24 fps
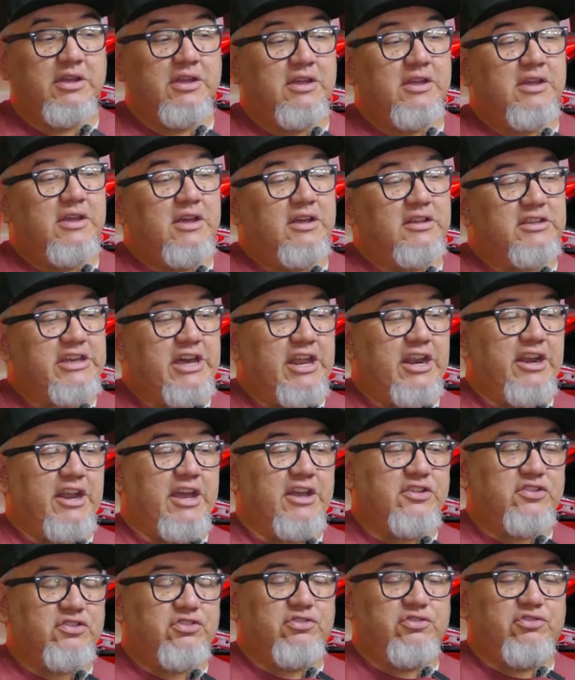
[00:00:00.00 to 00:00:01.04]
we've got a
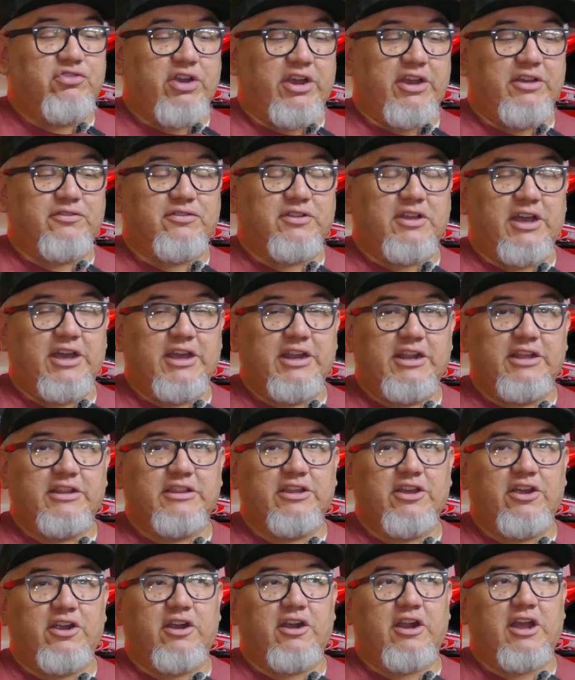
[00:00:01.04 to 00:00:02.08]
nice drive line in
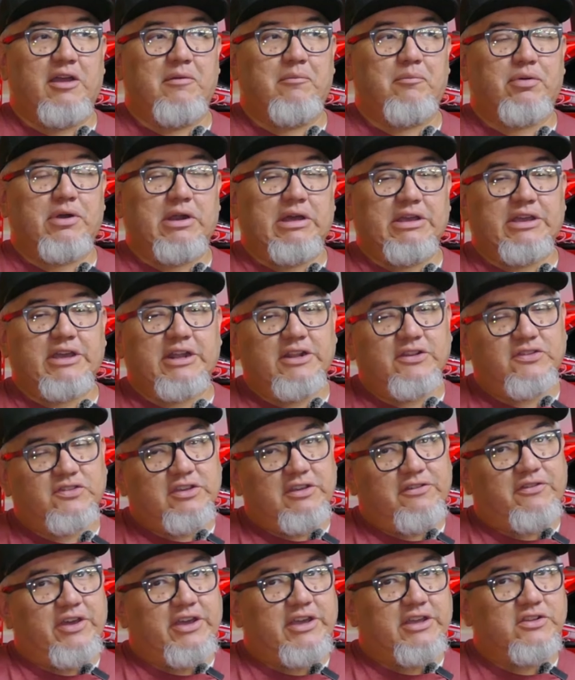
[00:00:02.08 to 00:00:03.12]
there. I'm probably gonna see
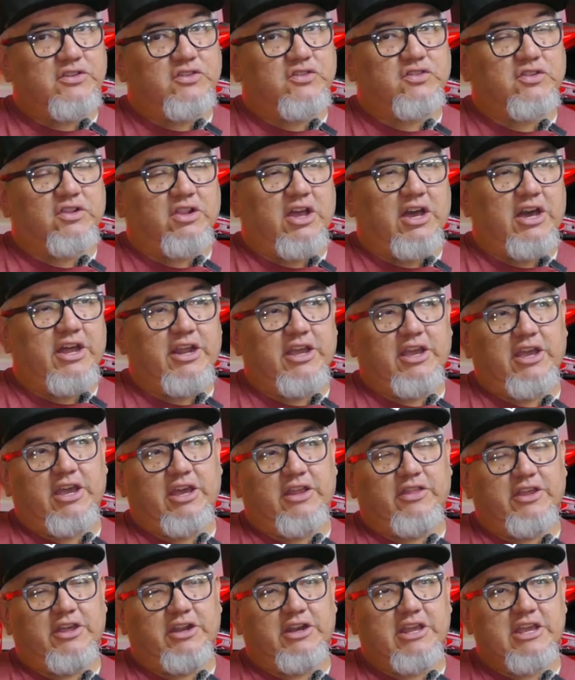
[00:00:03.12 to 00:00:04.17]
if I can slot it
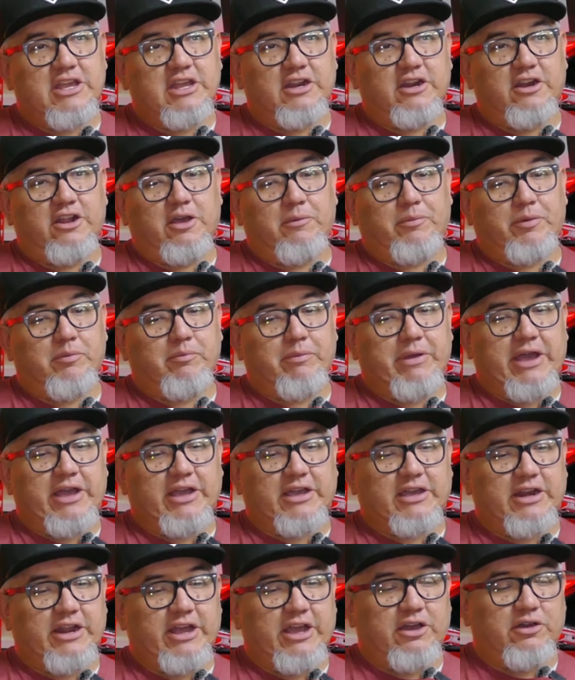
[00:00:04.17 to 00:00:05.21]
and then heat it up and
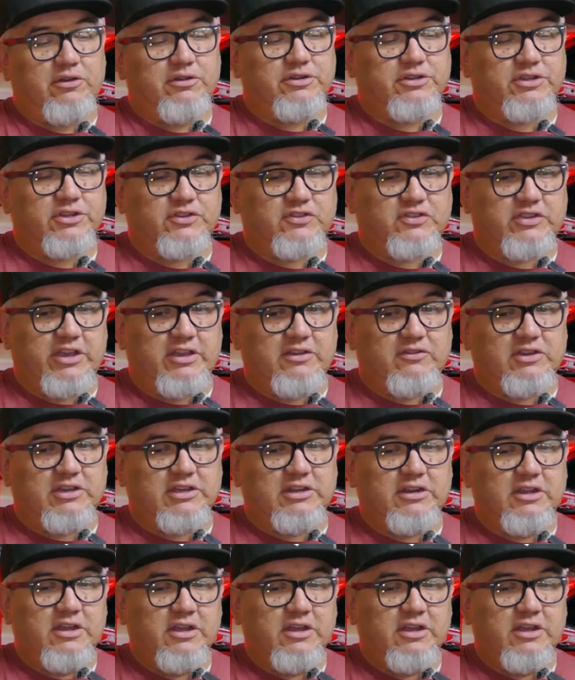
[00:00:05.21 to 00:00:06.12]
back it out to save it.